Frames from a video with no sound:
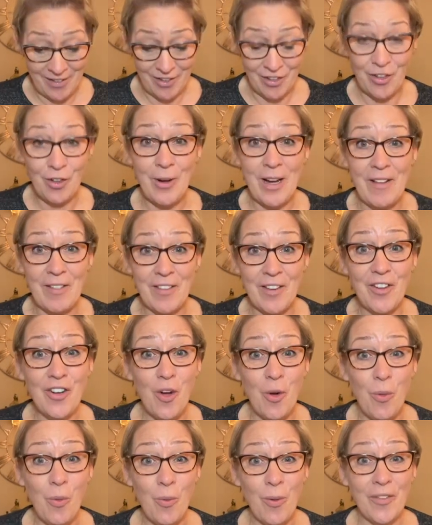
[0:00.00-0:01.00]
create the
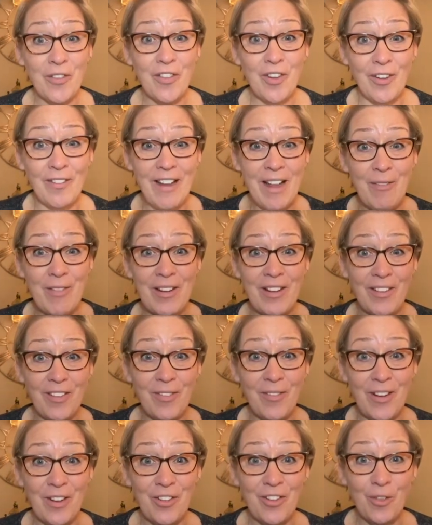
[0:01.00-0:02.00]
dough once our leaven is
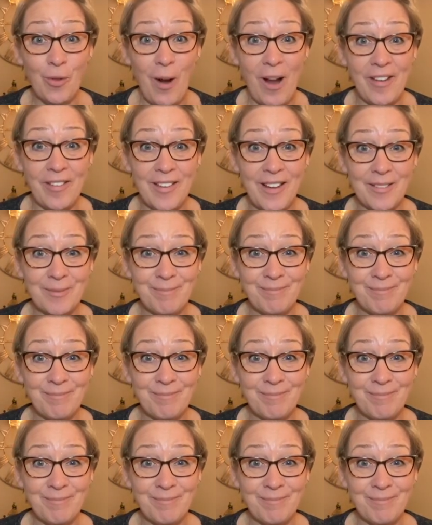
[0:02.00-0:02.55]
finished rising.